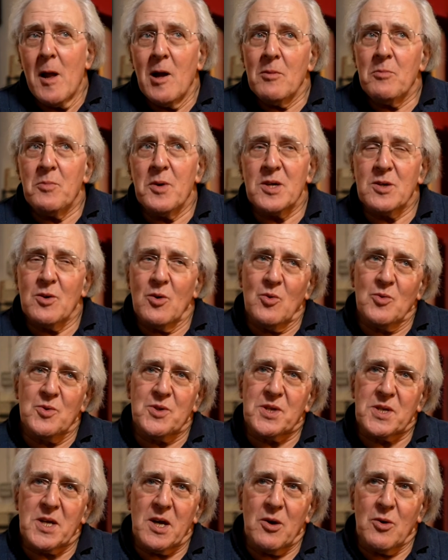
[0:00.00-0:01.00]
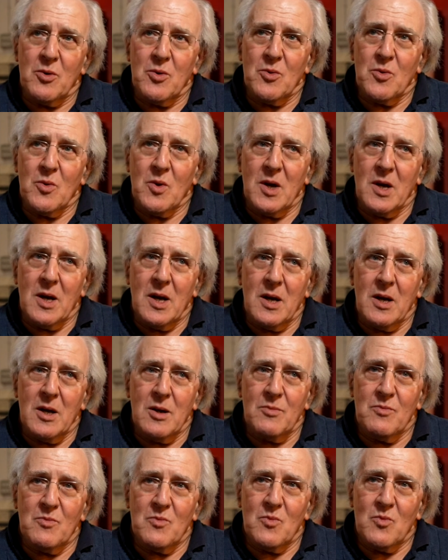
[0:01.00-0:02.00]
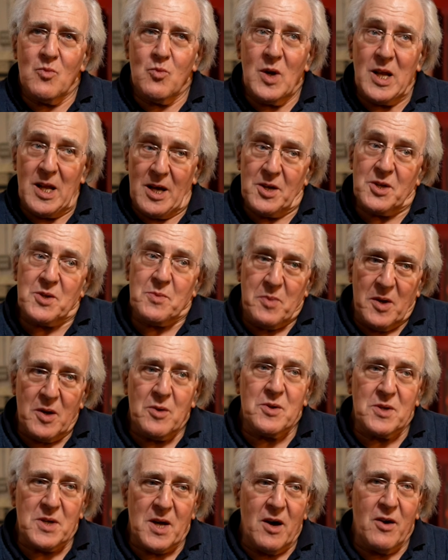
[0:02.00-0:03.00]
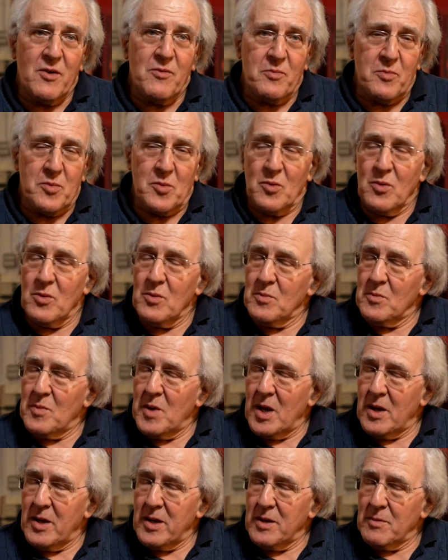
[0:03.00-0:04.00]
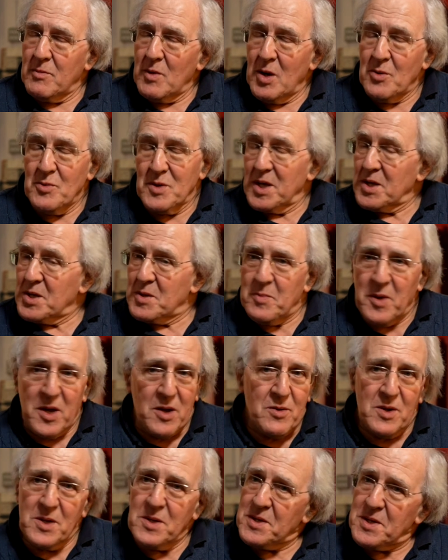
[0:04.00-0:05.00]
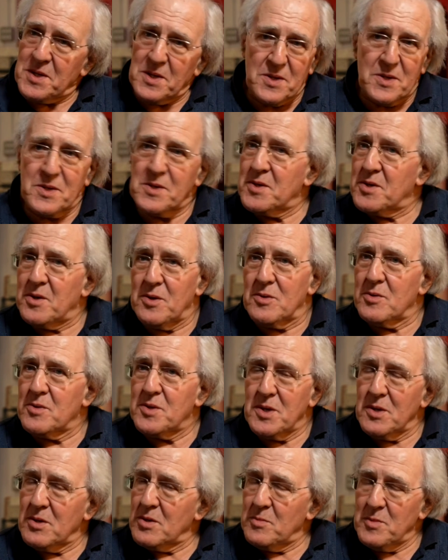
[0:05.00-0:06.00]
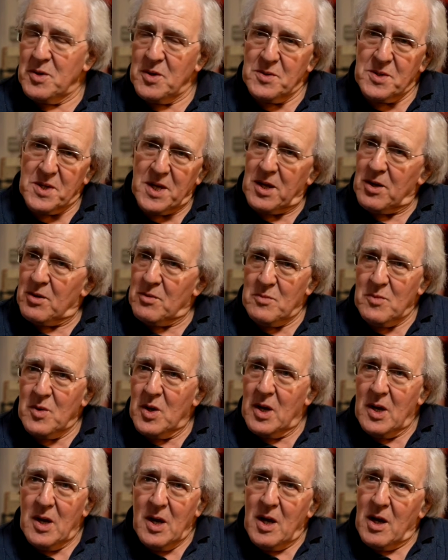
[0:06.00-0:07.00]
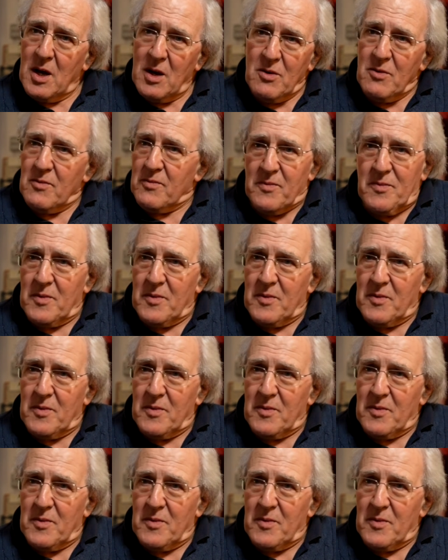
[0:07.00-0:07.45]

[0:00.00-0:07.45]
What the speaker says: But also, I suppose I've brought my own experiences to the museum of